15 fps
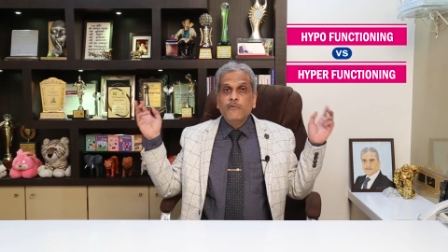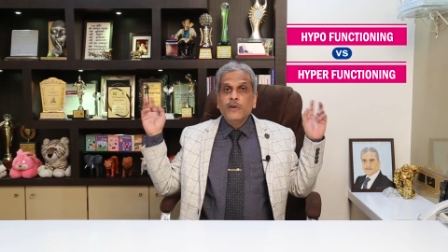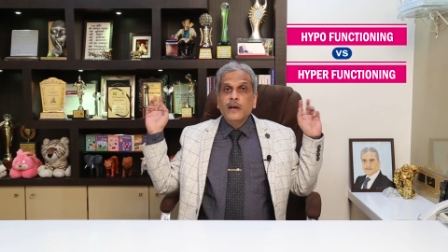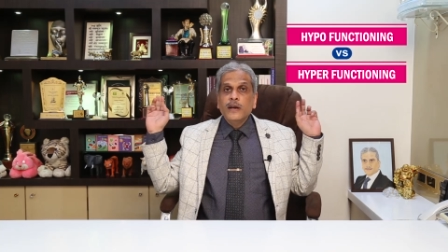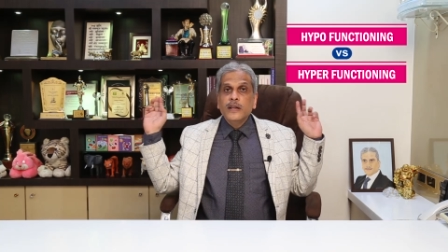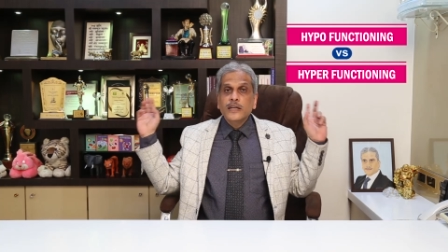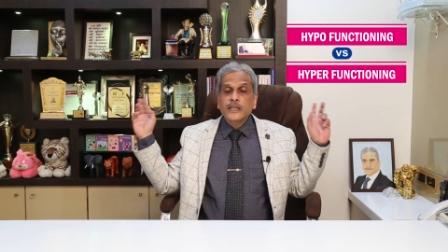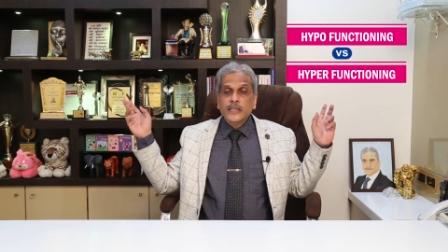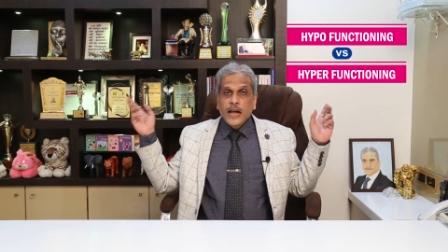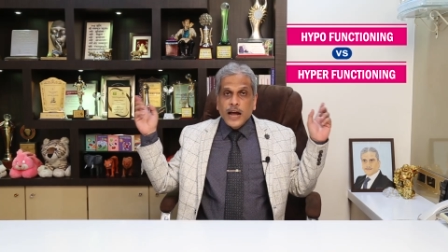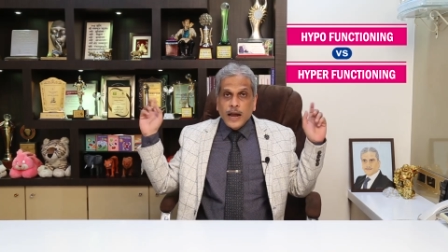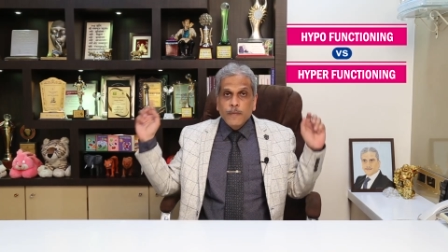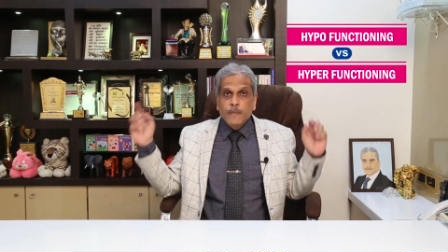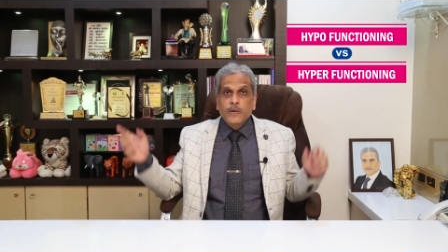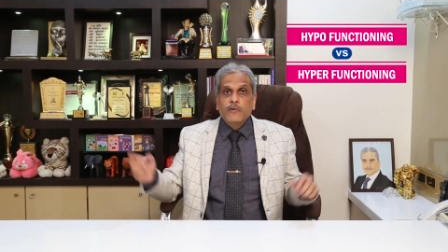field is
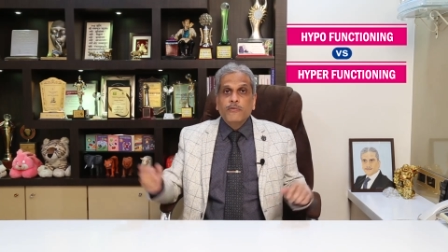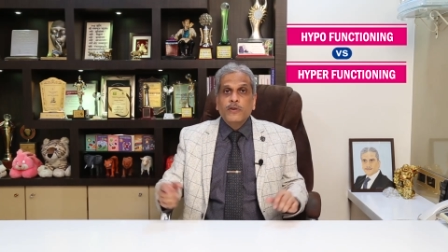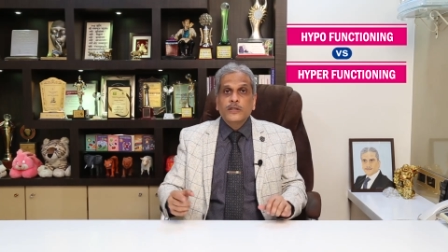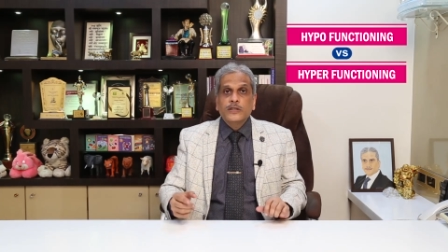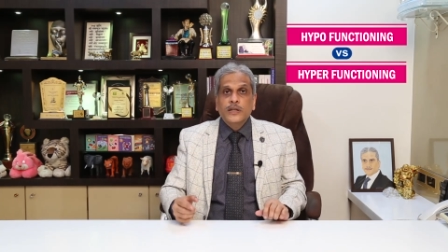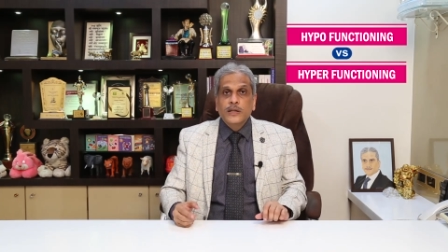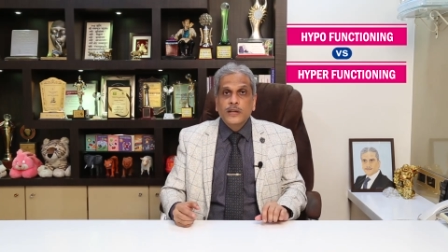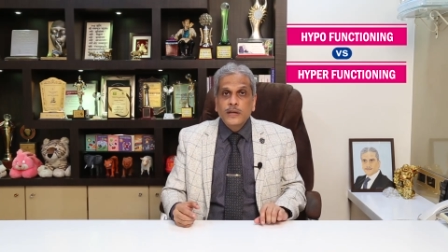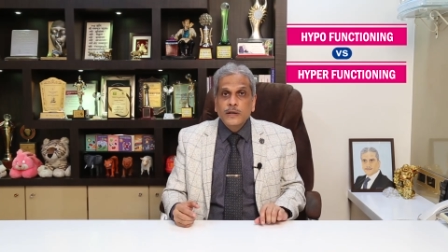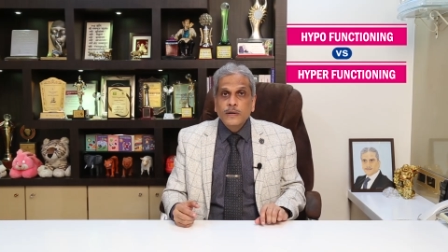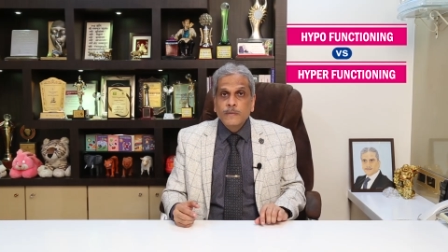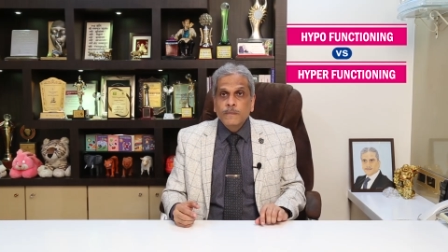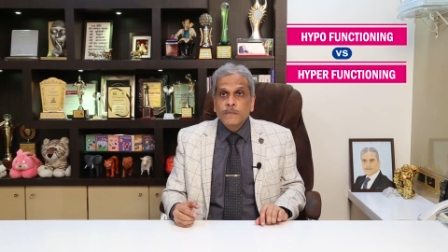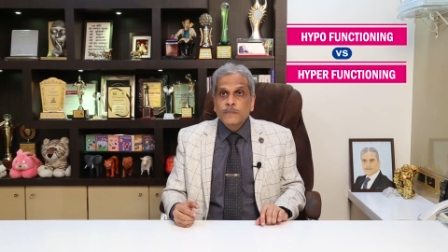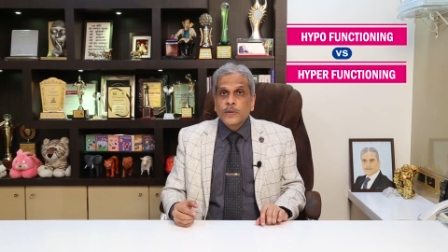hyper functioning,
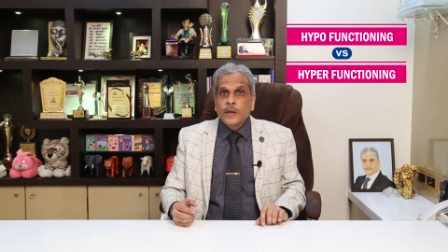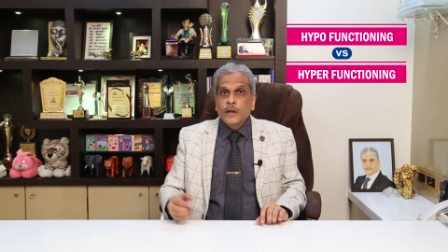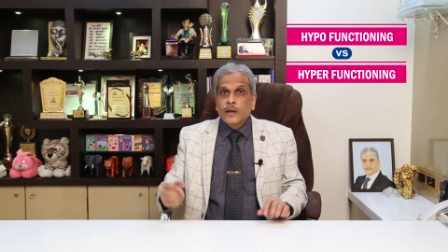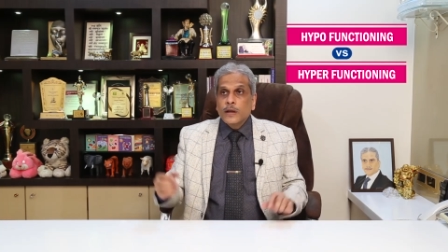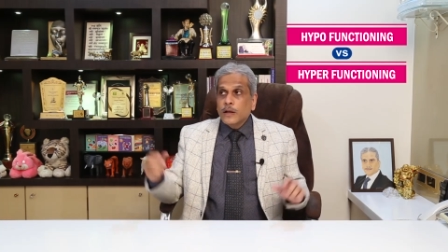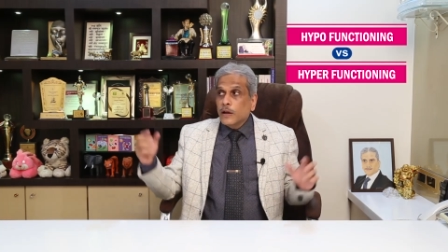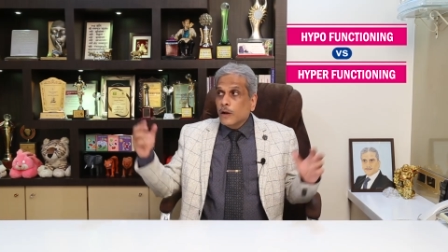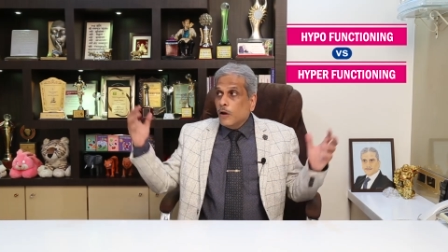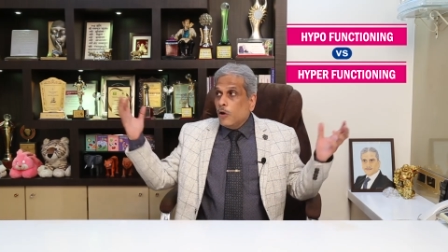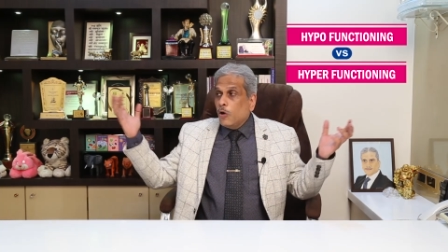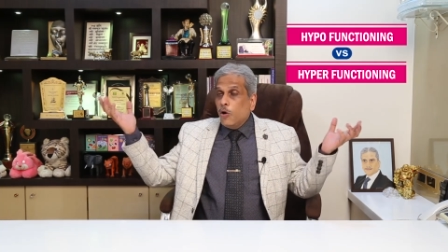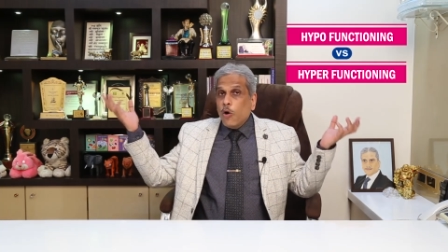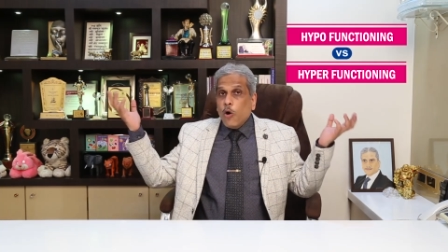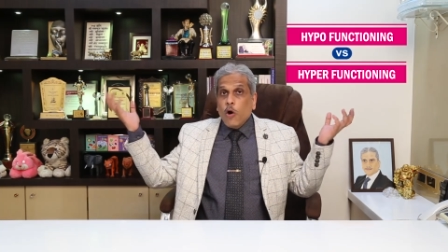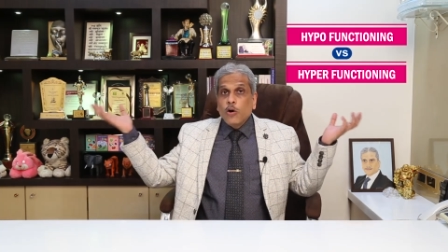
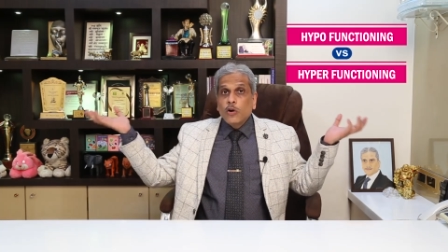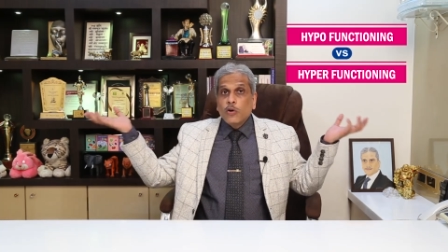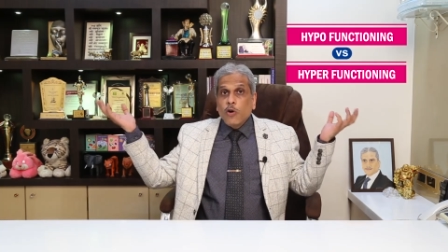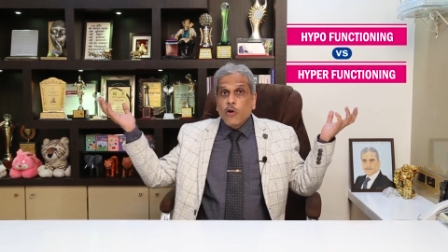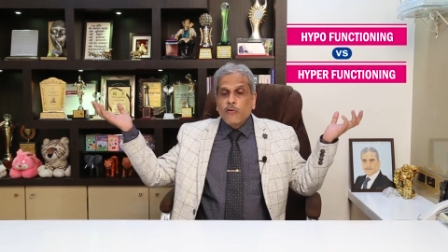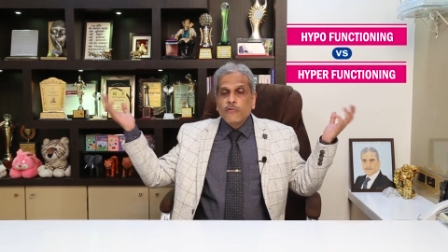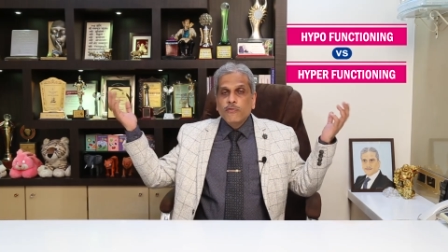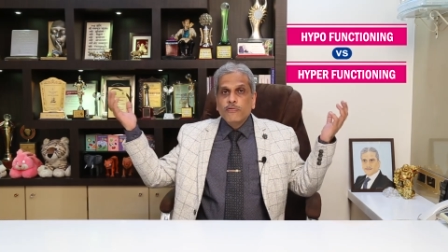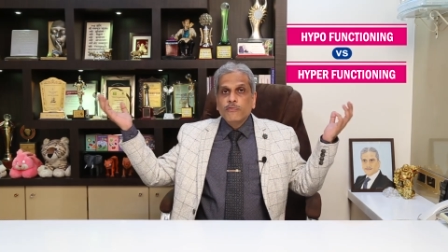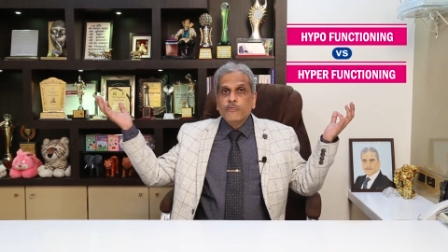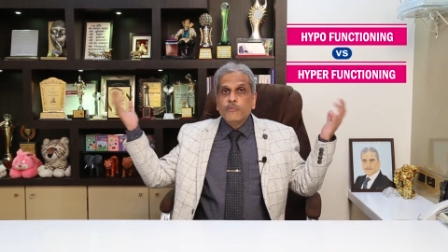lot of